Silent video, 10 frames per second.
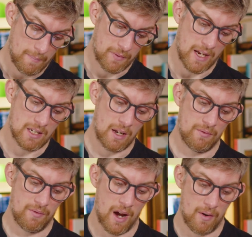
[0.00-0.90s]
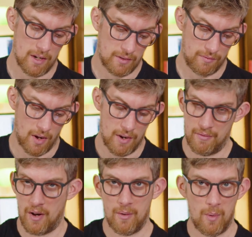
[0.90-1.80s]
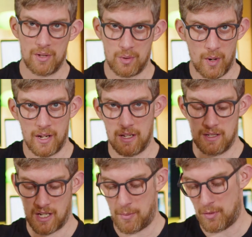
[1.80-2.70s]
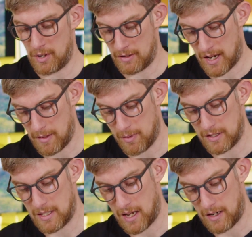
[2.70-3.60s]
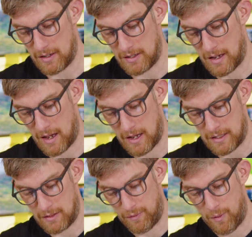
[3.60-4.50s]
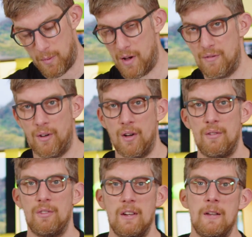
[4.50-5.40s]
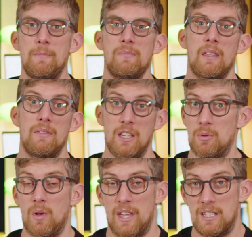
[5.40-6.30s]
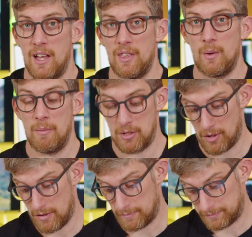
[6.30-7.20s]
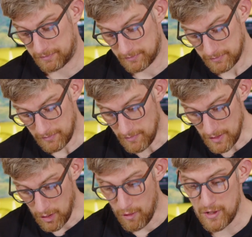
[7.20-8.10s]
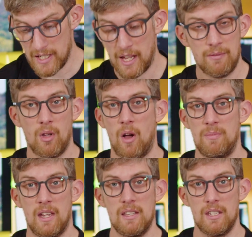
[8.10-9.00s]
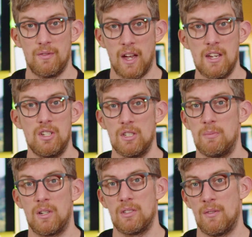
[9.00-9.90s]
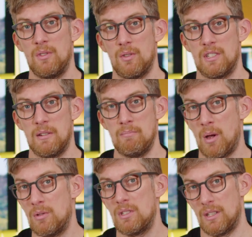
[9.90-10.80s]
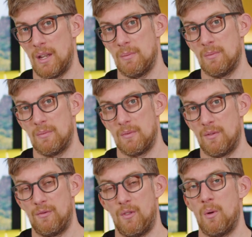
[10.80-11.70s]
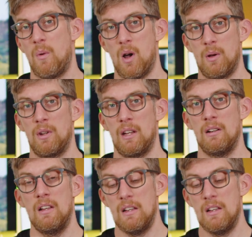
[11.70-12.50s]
These are in various 35, 120. Some are in 8x10 and 4x5. This is what they say on their website. Obviously, they've not updated this for ages because I've not seen most of them for a while now.